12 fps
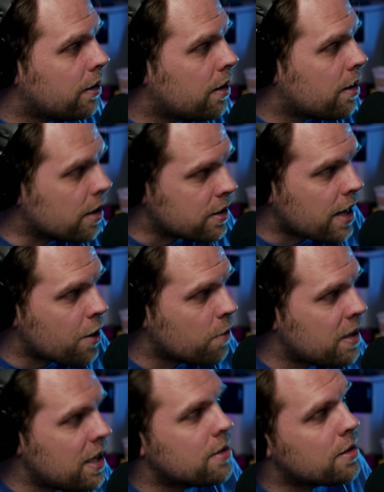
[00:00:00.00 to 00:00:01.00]
This either
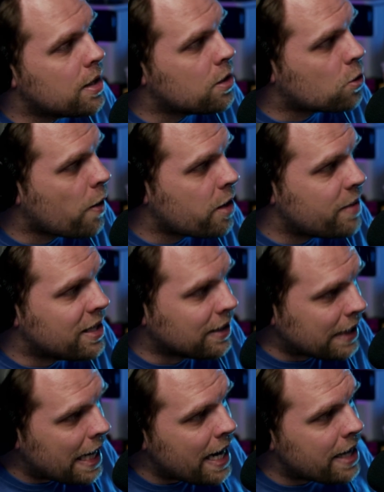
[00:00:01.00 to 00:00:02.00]
means it is going to be
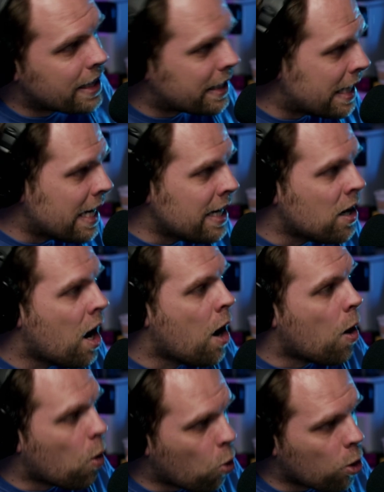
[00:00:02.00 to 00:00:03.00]
delayed again
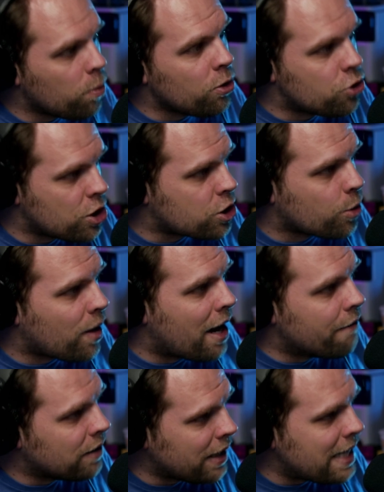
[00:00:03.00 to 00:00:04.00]
or will just
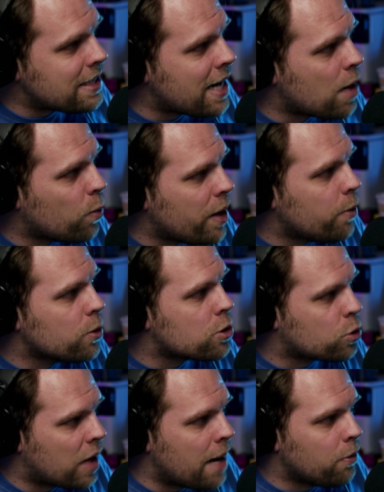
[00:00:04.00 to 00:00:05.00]
arrive late and we will
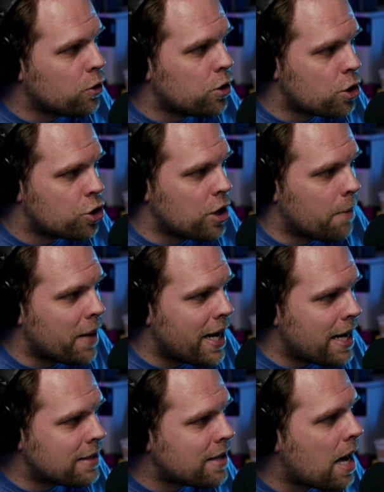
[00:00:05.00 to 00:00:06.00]
scramble to ship
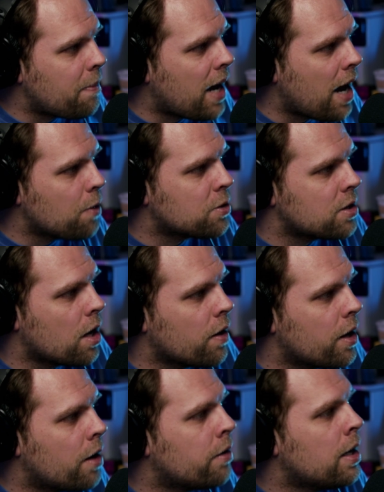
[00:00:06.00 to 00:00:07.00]
ASAP. Either
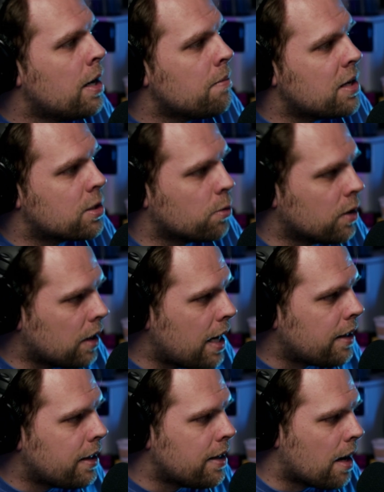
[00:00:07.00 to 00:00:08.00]
scenario means it will
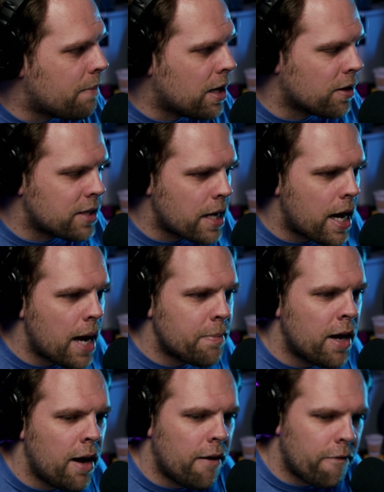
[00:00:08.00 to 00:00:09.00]
likely not be on time.
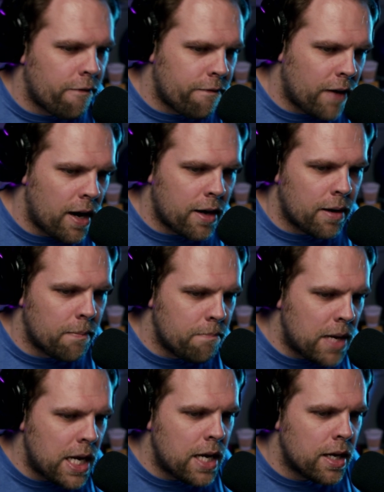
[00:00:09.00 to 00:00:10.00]
Fuck
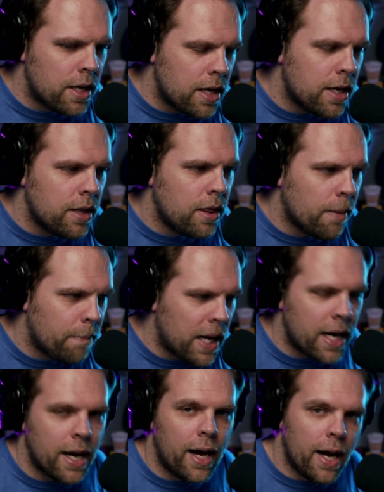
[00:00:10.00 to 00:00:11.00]
me in the
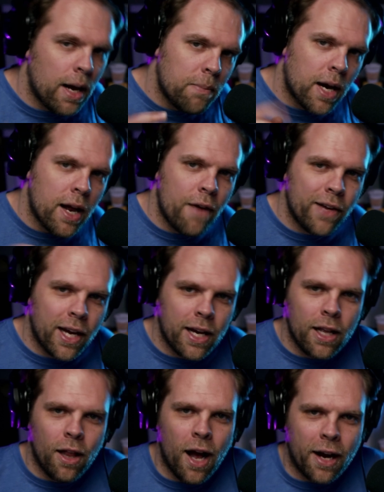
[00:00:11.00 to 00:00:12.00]
butt. I am not having
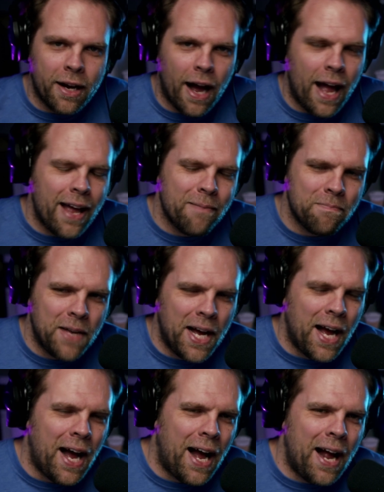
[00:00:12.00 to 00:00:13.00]
any luck. I am
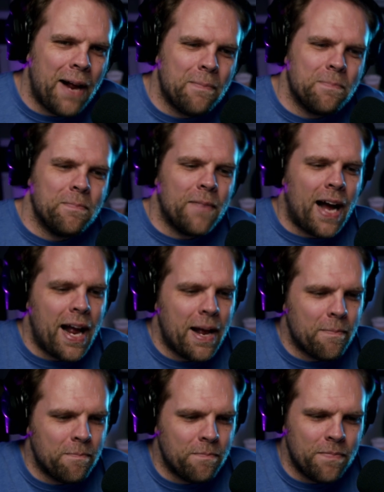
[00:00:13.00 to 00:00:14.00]

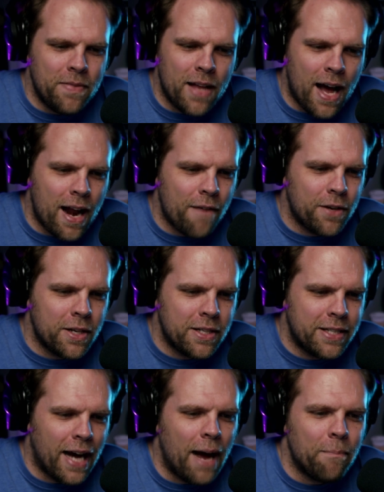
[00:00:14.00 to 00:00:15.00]
not having a good
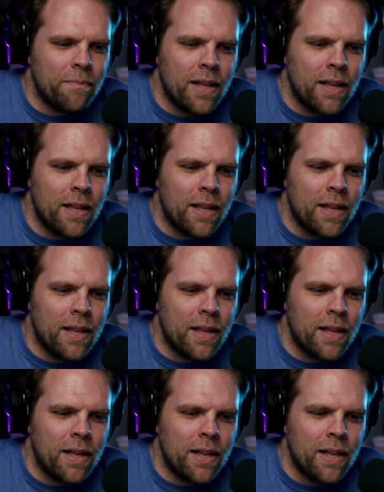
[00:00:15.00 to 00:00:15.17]
time.